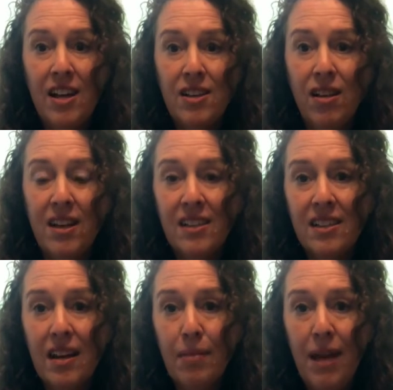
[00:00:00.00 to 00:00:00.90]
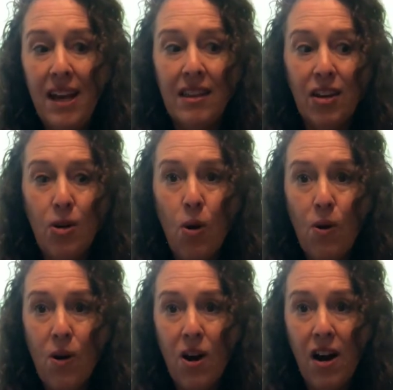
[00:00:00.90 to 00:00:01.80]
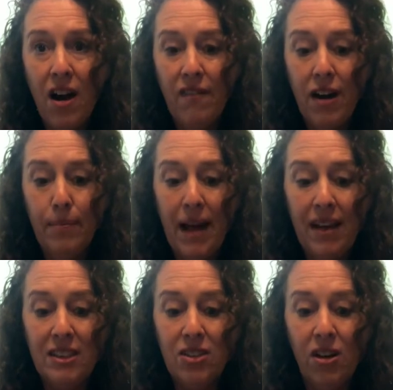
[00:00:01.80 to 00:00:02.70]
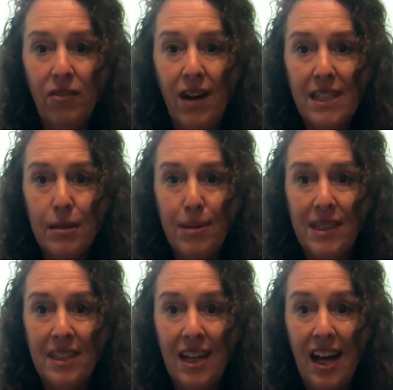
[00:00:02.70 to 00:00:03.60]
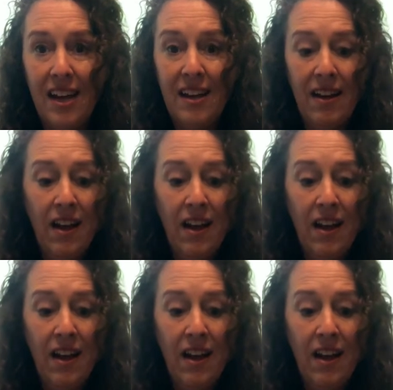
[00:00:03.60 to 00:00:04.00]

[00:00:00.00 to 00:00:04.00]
So this is going to make the core of our bath salt recipe today.